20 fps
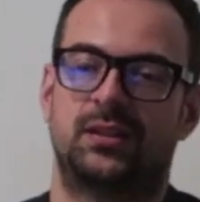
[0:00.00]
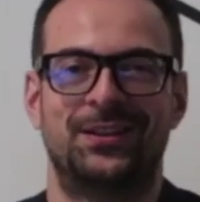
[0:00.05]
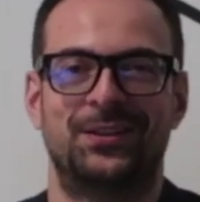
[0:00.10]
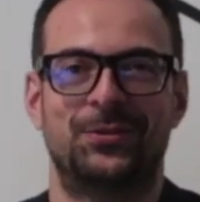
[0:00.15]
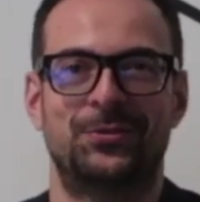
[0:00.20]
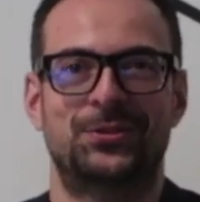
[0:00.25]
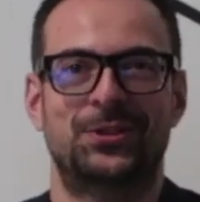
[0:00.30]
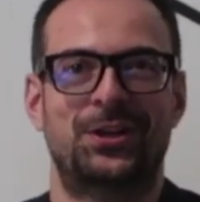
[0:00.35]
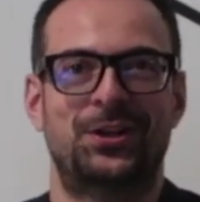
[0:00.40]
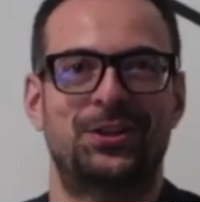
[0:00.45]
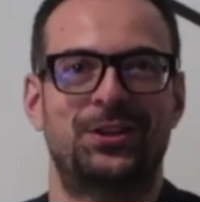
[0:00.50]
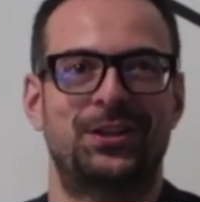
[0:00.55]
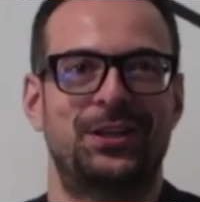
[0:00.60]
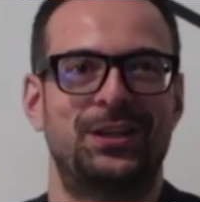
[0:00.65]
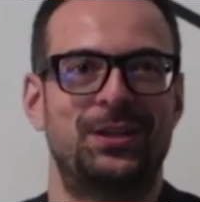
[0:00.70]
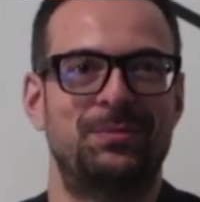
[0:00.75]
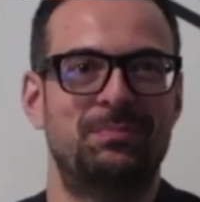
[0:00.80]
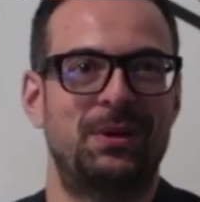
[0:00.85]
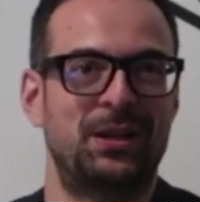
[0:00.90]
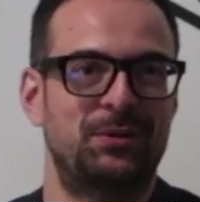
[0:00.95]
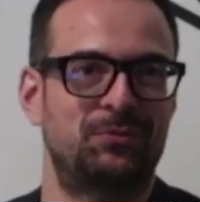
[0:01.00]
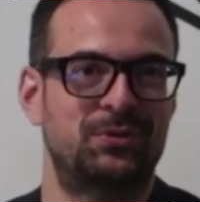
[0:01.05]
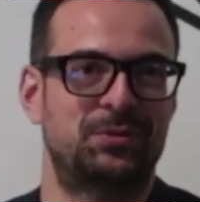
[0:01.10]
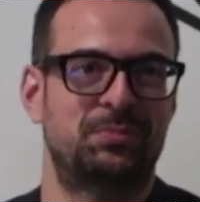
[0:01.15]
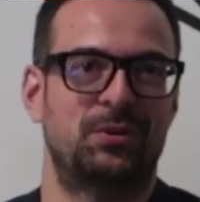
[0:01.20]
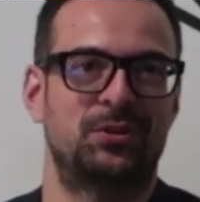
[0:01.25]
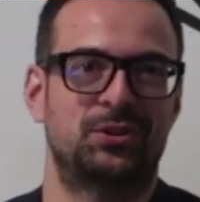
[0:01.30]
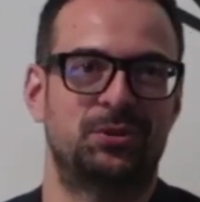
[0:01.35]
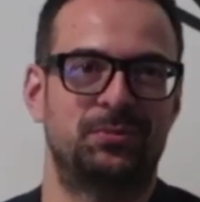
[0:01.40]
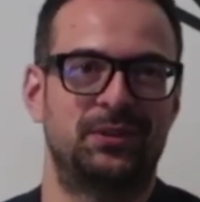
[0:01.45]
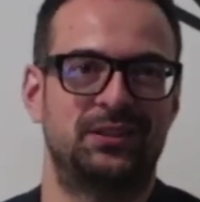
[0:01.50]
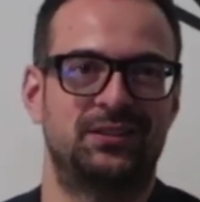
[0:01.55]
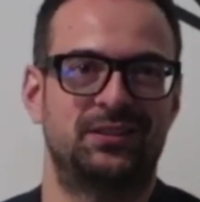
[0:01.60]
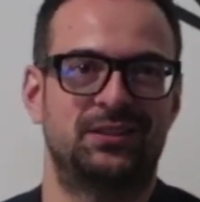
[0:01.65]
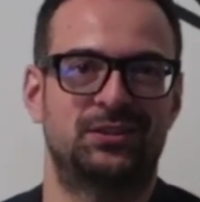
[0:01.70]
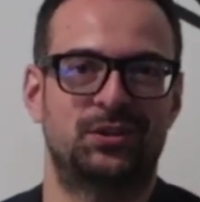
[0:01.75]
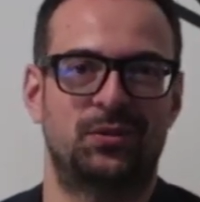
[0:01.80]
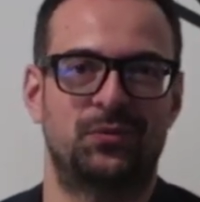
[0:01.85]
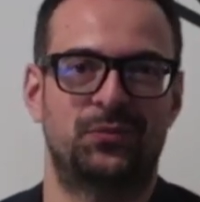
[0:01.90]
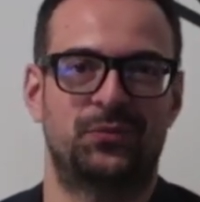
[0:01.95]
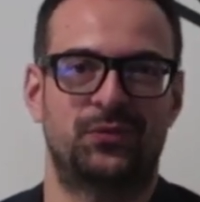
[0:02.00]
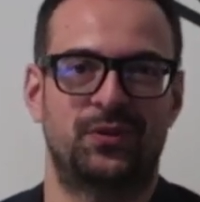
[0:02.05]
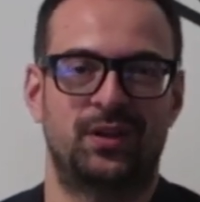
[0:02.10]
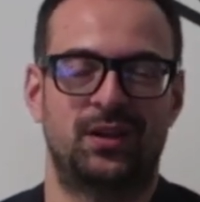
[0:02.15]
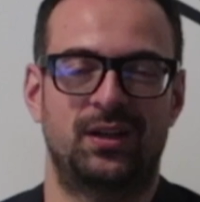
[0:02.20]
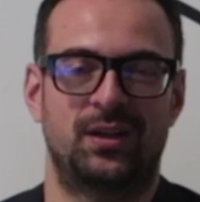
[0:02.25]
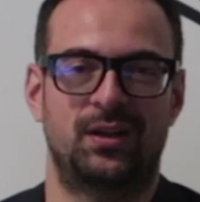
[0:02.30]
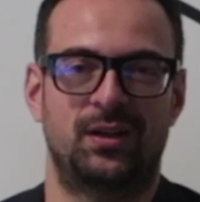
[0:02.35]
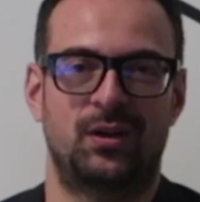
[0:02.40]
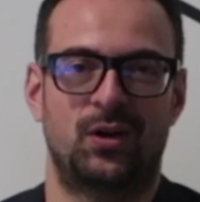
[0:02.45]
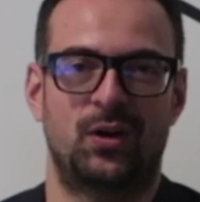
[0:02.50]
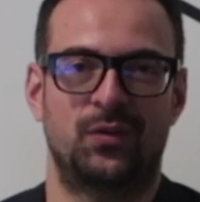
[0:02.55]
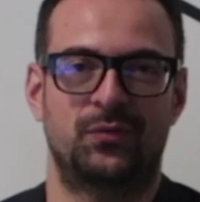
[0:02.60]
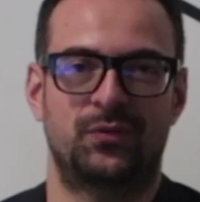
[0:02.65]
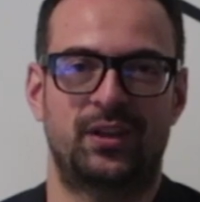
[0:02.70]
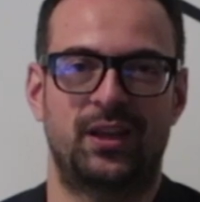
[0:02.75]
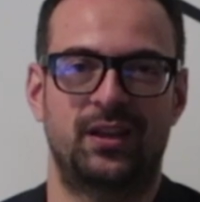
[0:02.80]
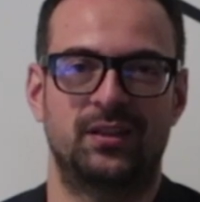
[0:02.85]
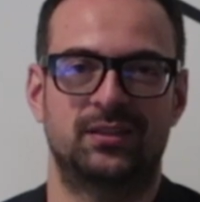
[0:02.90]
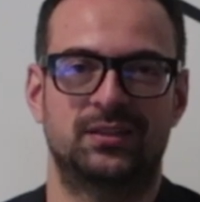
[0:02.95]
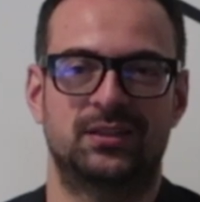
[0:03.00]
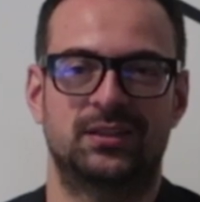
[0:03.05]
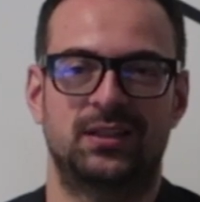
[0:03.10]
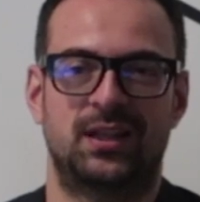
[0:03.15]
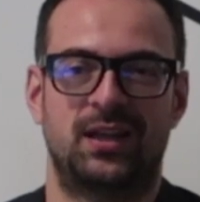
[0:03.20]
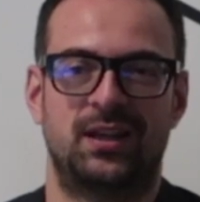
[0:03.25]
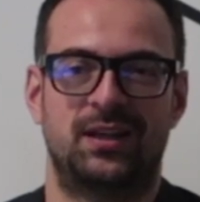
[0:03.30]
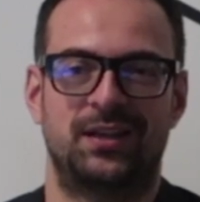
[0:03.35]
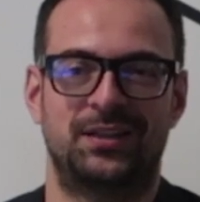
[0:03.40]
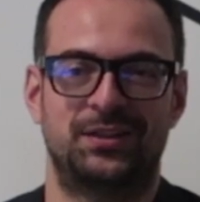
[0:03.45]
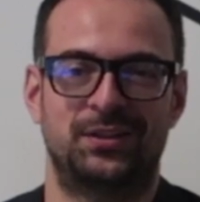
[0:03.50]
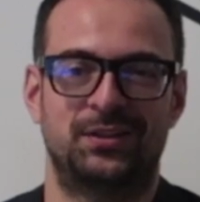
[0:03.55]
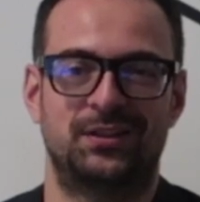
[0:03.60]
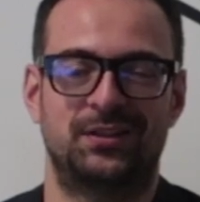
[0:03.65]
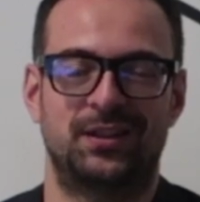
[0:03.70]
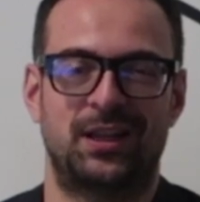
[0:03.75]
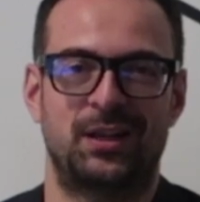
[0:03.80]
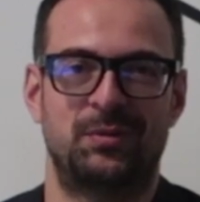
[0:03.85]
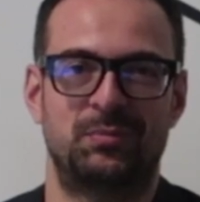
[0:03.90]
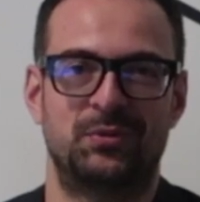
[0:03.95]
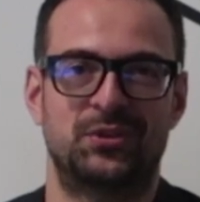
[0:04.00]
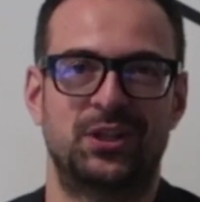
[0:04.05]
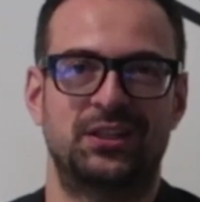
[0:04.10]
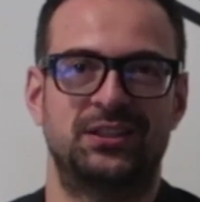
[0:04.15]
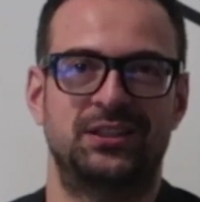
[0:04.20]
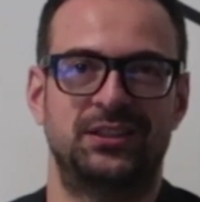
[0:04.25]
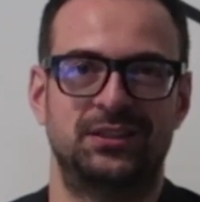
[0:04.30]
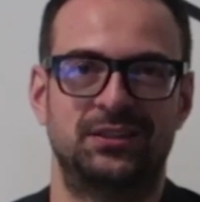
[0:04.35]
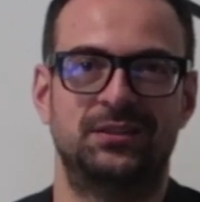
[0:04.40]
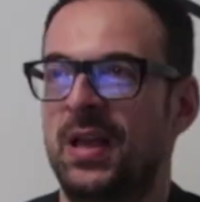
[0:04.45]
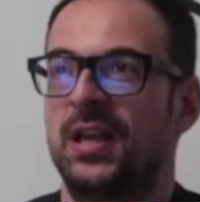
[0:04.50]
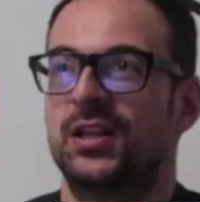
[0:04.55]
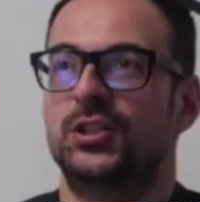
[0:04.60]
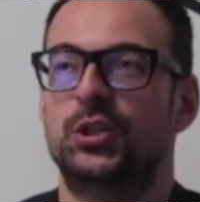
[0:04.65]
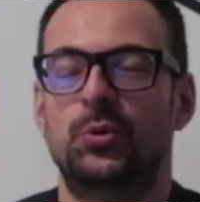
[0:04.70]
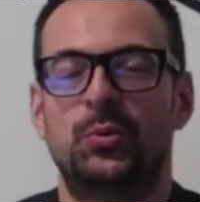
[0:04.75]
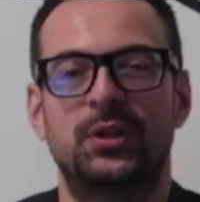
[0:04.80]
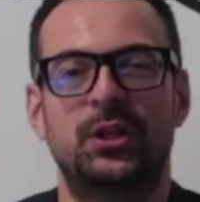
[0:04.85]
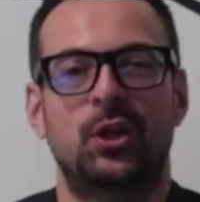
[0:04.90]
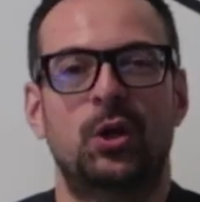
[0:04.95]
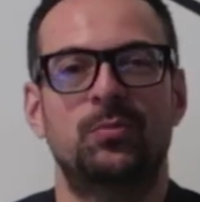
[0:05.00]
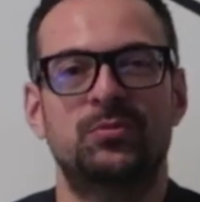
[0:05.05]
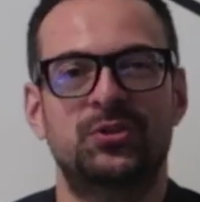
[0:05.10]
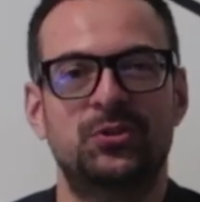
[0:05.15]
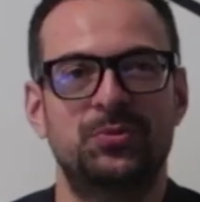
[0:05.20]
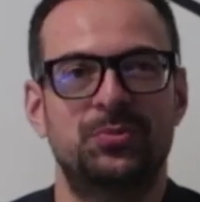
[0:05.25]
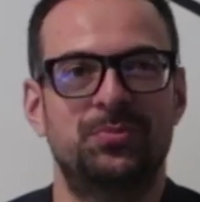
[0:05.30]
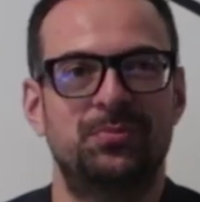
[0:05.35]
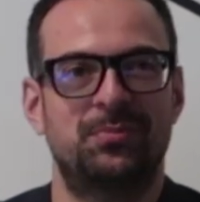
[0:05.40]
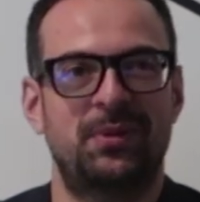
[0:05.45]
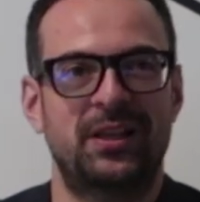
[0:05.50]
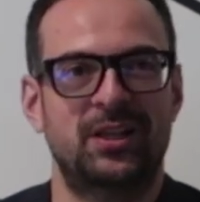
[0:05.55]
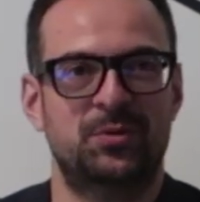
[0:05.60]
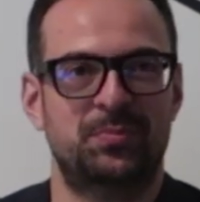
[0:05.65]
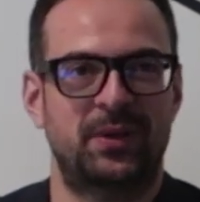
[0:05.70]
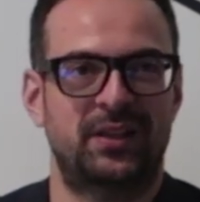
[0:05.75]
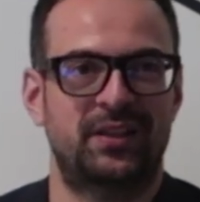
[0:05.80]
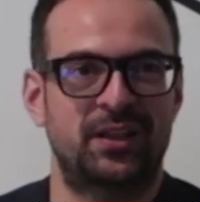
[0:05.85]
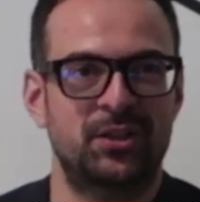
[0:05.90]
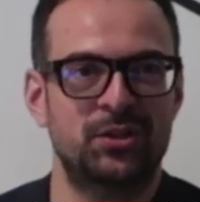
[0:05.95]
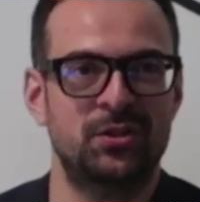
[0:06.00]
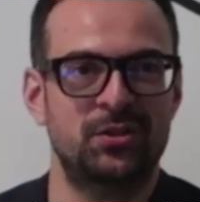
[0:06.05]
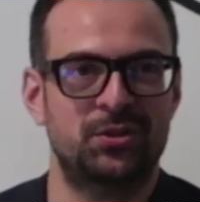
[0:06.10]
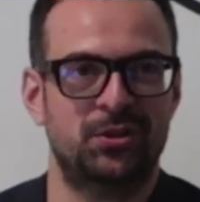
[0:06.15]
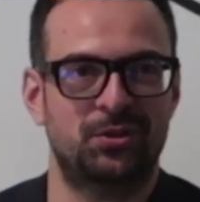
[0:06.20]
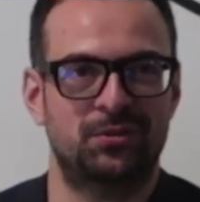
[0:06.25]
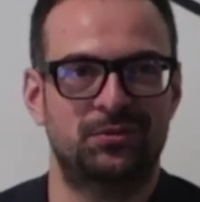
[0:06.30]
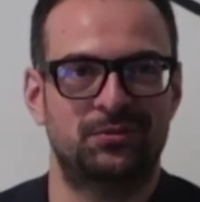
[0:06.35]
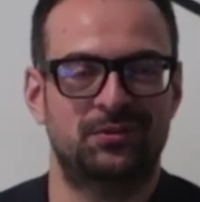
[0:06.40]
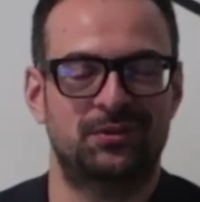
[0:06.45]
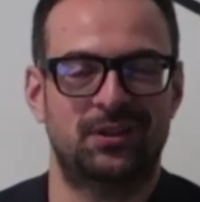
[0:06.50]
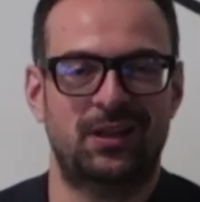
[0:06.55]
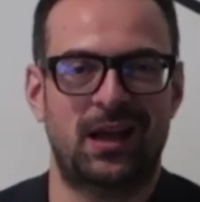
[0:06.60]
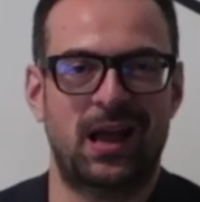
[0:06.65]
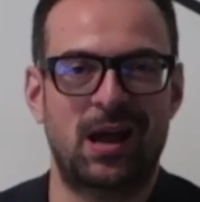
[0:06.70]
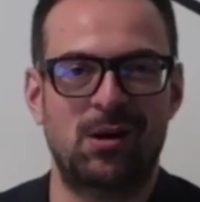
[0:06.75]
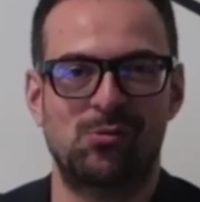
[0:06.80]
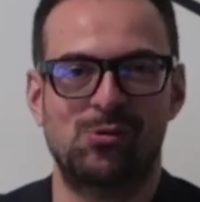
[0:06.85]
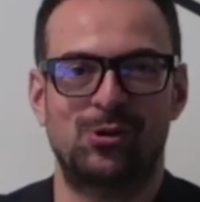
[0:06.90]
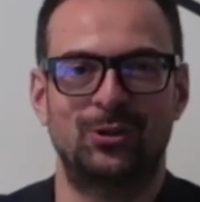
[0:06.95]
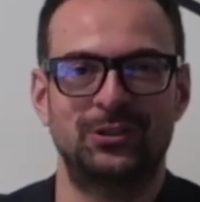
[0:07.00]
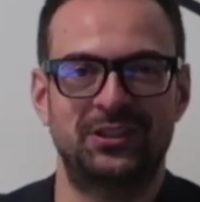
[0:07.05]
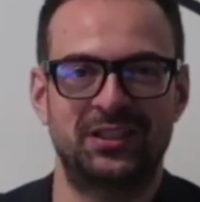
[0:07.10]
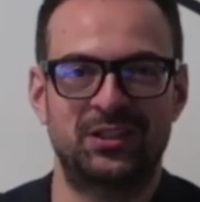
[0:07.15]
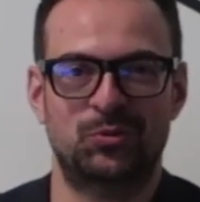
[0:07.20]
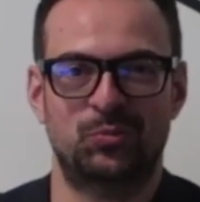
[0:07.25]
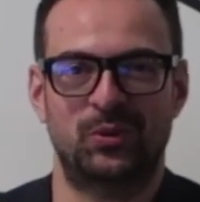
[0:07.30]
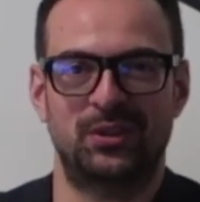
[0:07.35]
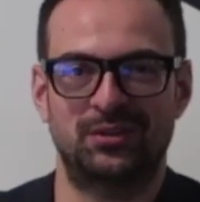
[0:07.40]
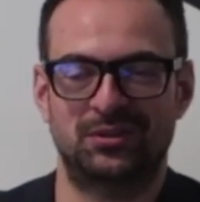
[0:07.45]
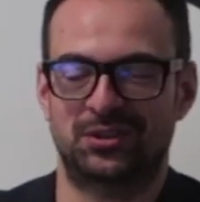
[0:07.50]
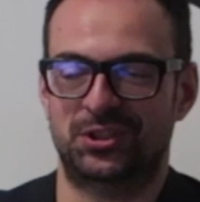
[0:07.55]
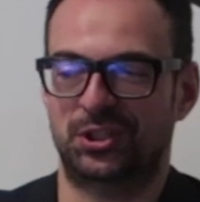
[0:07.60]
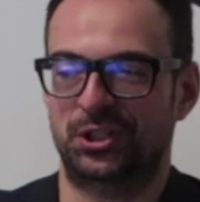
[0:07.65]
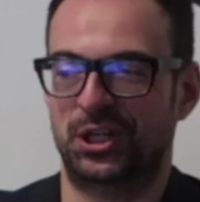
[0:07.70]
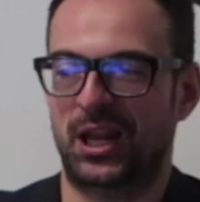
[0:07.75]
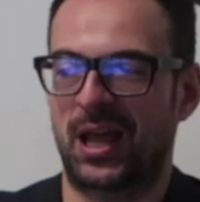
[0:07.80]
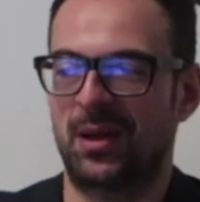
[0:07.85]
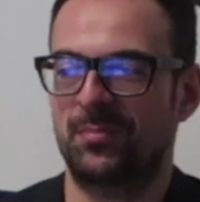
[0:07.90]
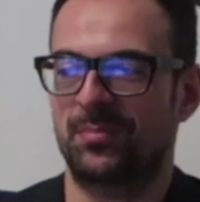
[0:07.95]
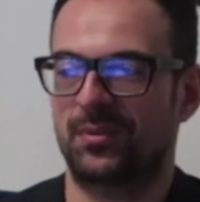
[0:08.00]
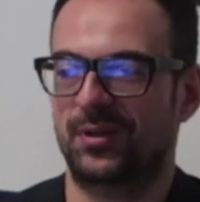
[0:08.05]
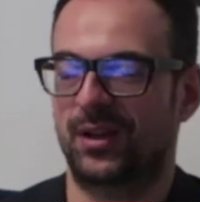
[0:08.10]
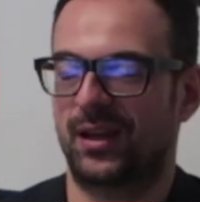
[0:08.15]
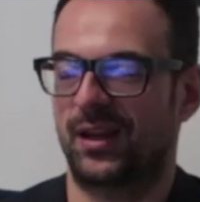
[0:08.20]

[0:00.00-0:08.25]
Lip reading: Those are the main responsibilities of King's in MuseIT. So when it comes to my expectations on how all this will turn up